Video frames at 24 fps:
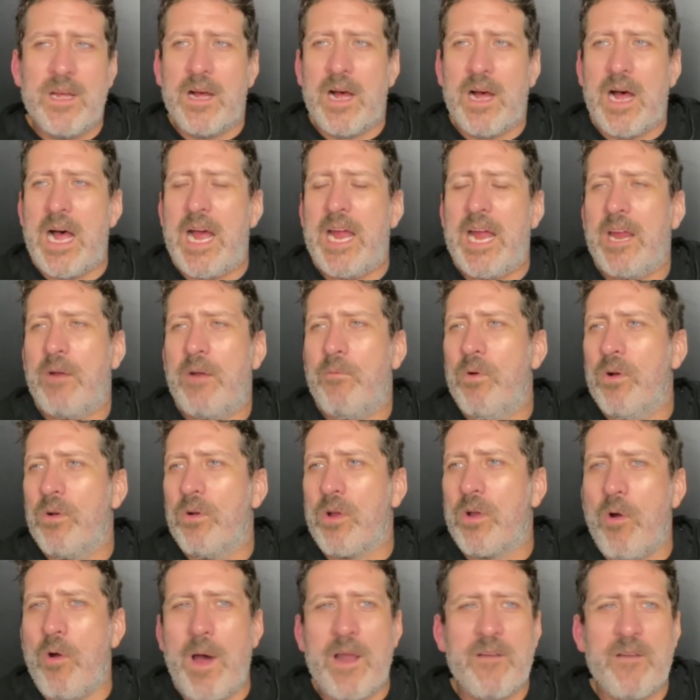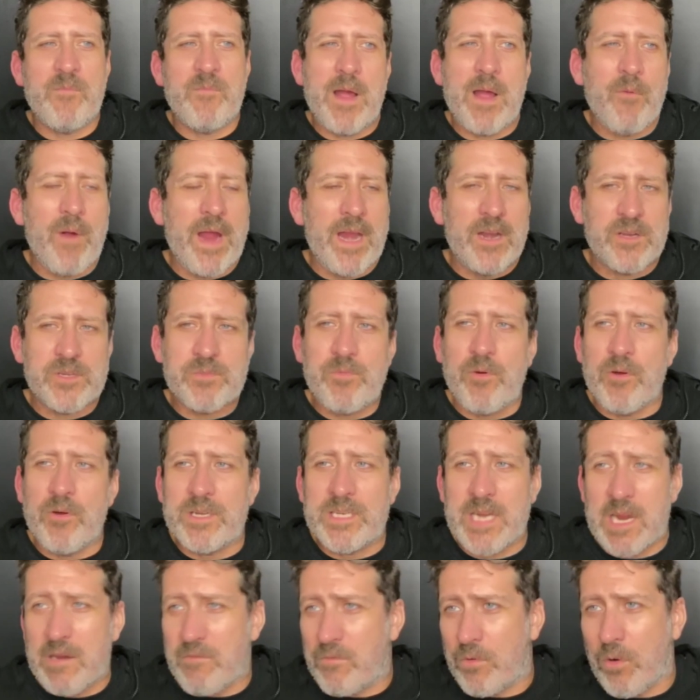I will go out way to support
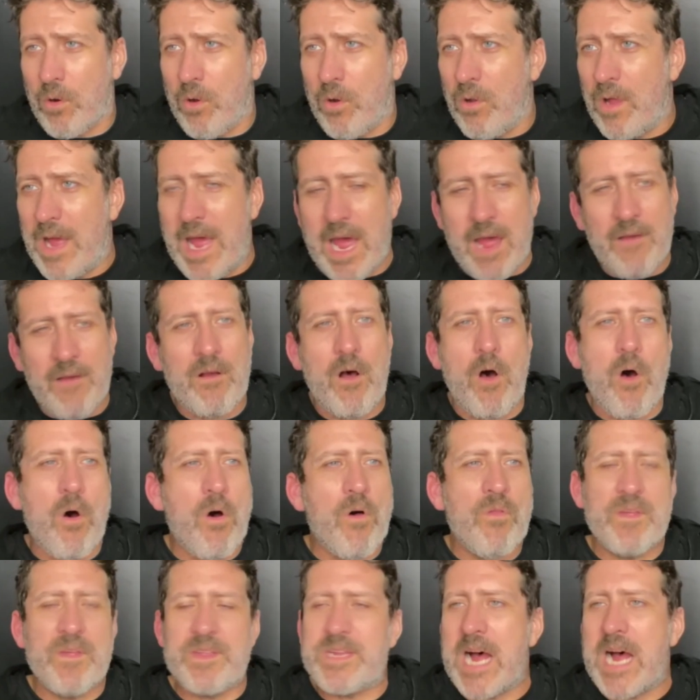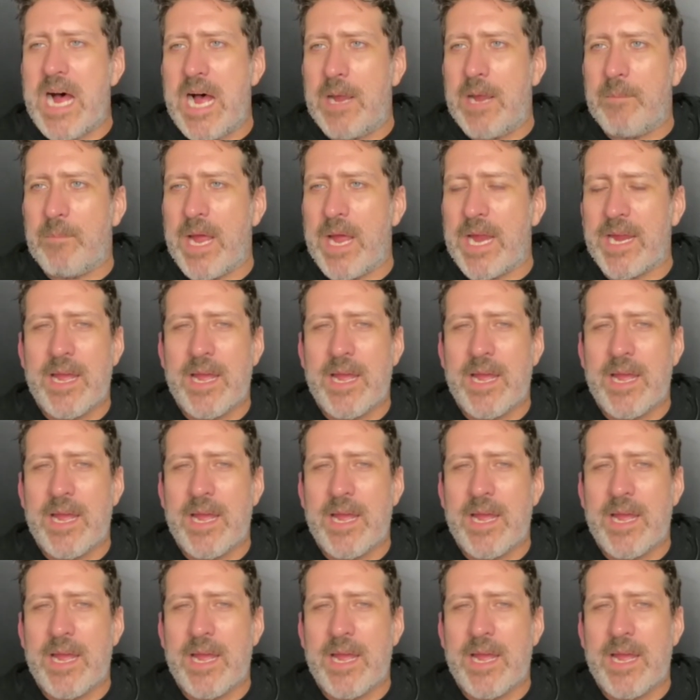Dave Grohl all the time.